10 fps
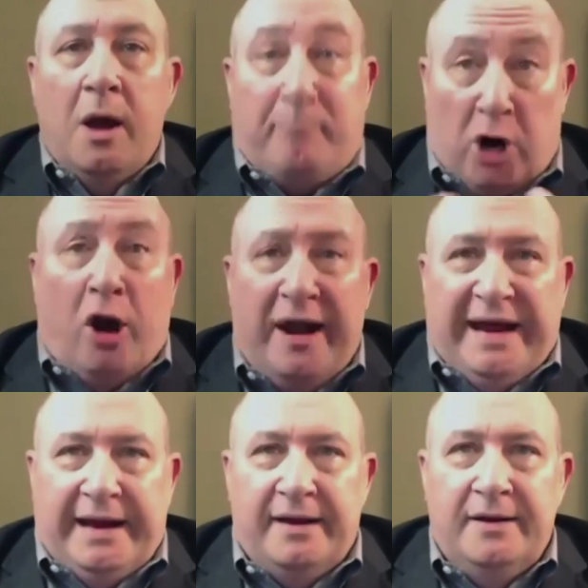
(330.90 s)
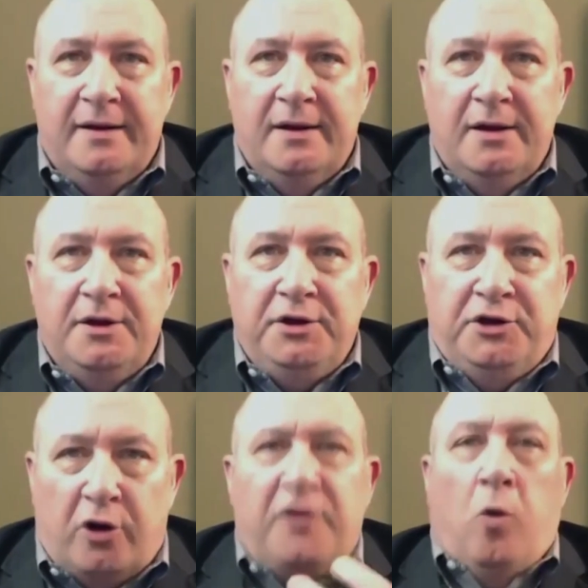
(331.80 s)
party.
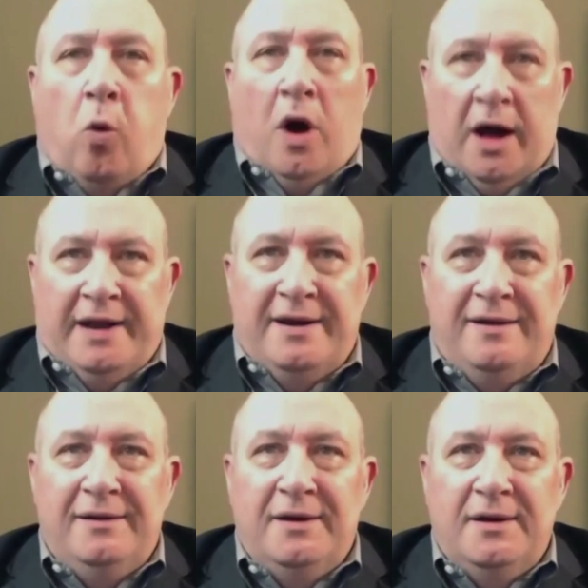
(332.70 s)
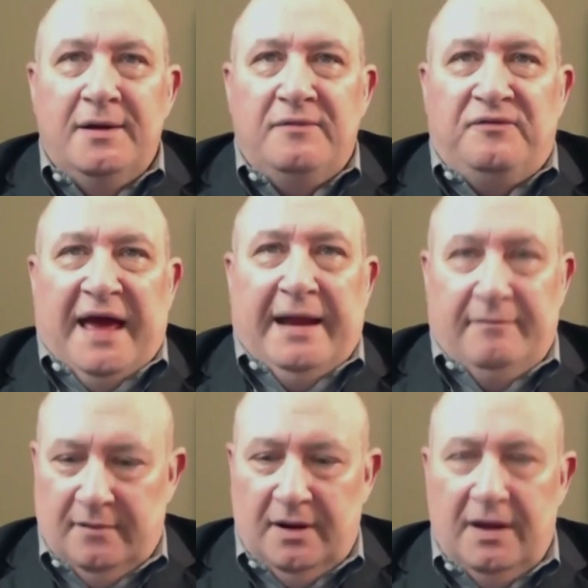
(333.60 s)
You're the one that
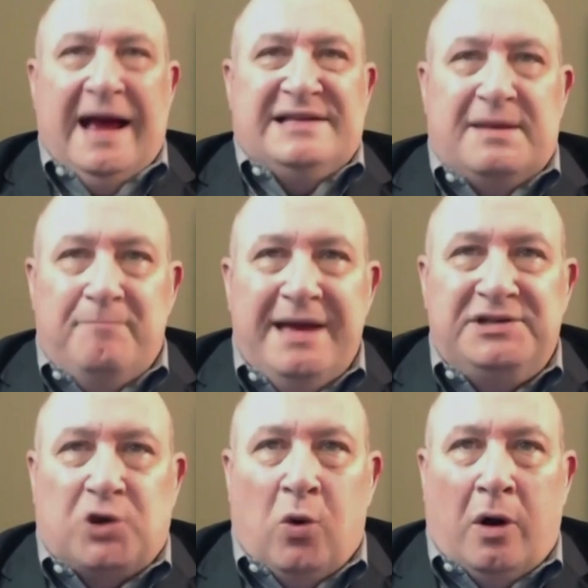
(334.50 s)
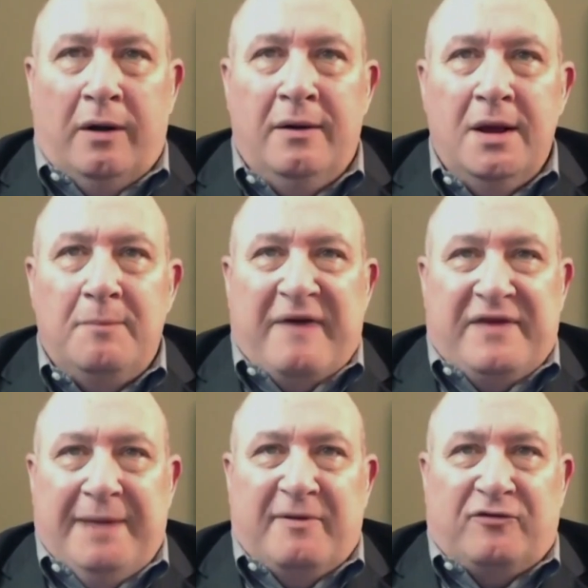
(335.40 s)
has a mentor by the
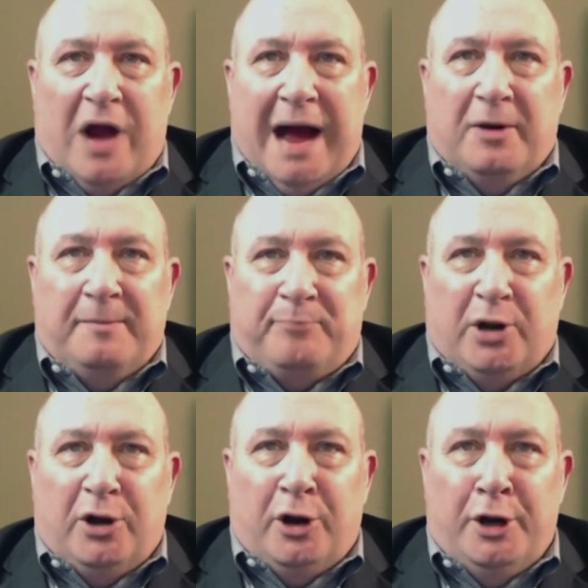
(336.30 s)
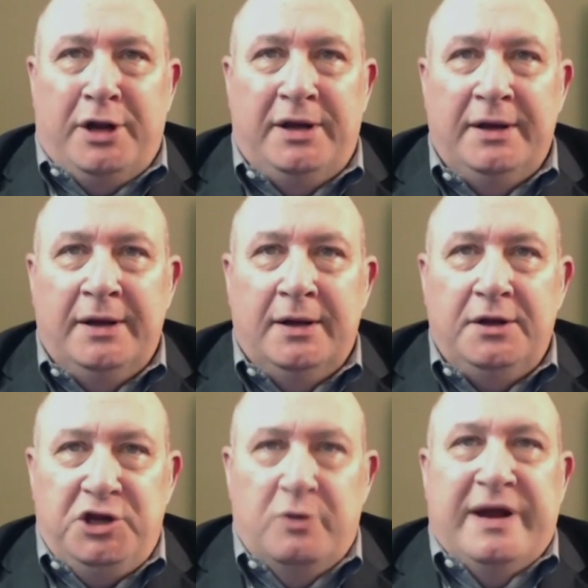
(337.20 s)
name of Robert Byrd,
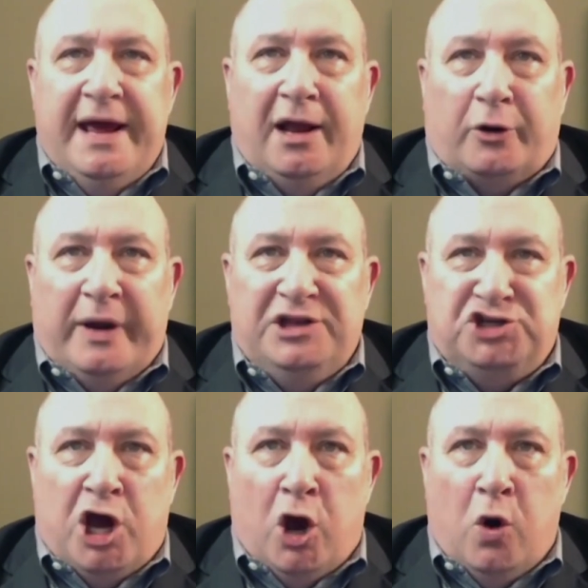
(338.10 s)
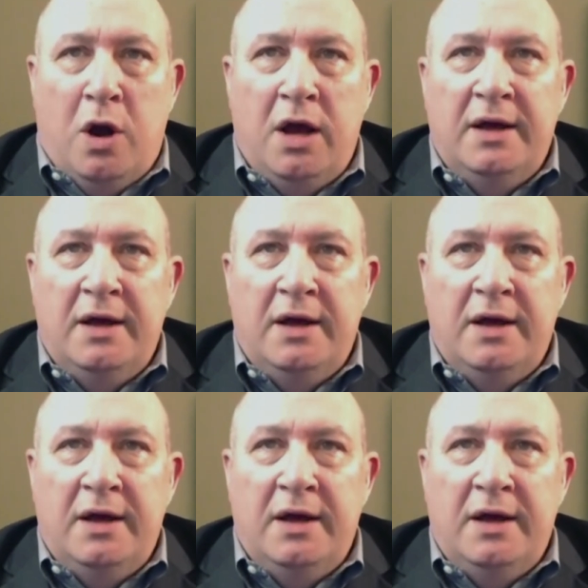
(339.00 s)
you and Hillary, Joe,